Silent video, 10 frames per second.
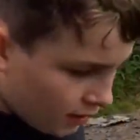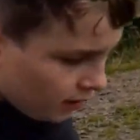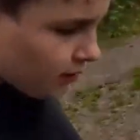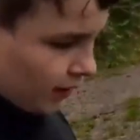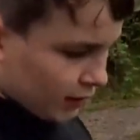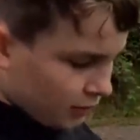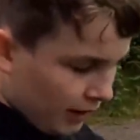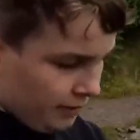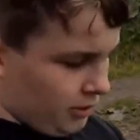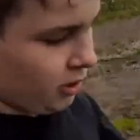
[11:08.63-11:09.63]
that's why
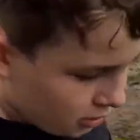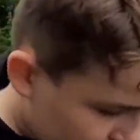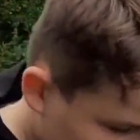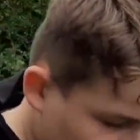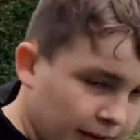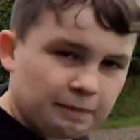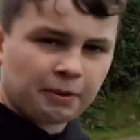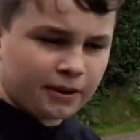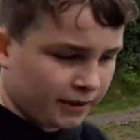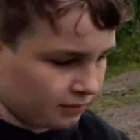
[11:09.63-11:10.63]
we're not going to be
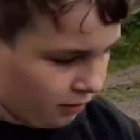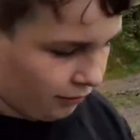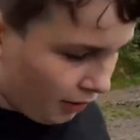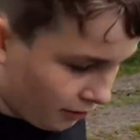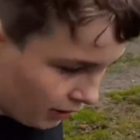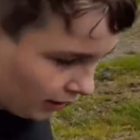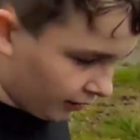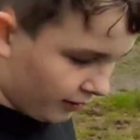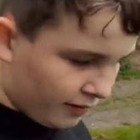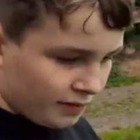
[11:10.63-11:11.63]
putting a roof over it.
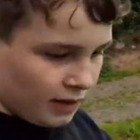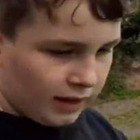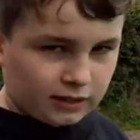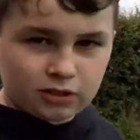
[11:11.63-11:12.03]
And